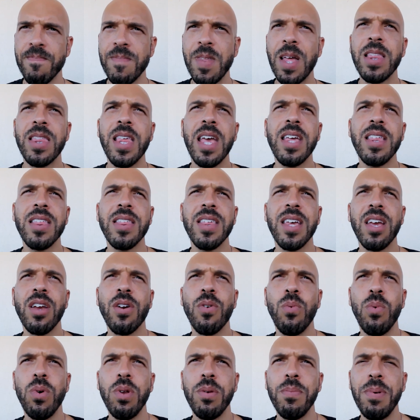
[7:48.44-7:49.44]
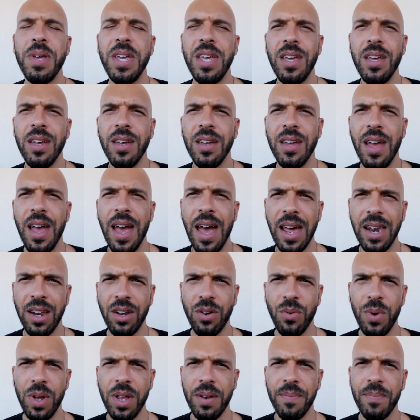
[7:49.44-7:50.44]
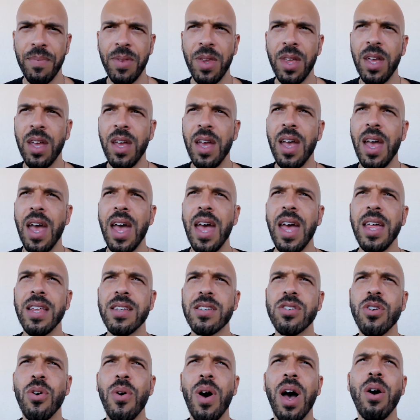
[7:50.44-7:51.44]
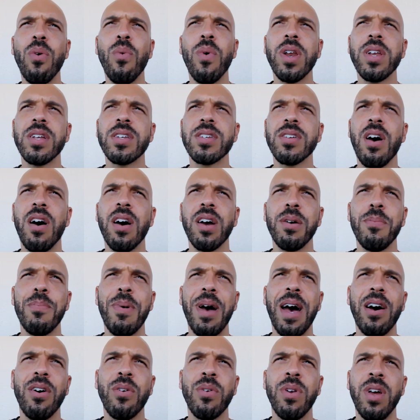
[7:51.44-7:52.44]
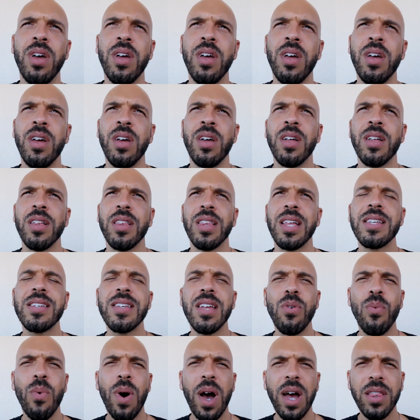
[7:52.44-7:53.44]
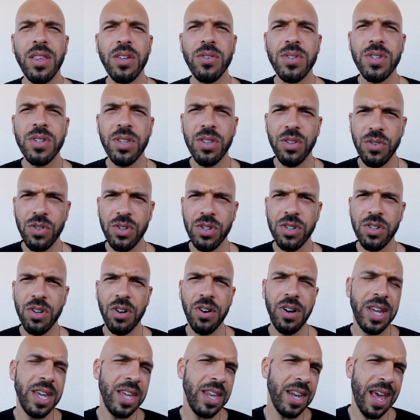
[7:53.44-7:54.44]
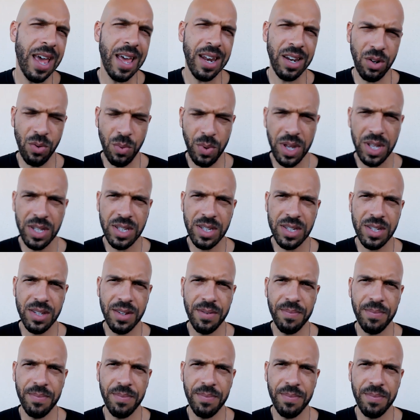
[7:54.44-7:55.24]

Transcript: that they think would be adequate. And so I want to talk about, let's say, why those solutions are inadequate,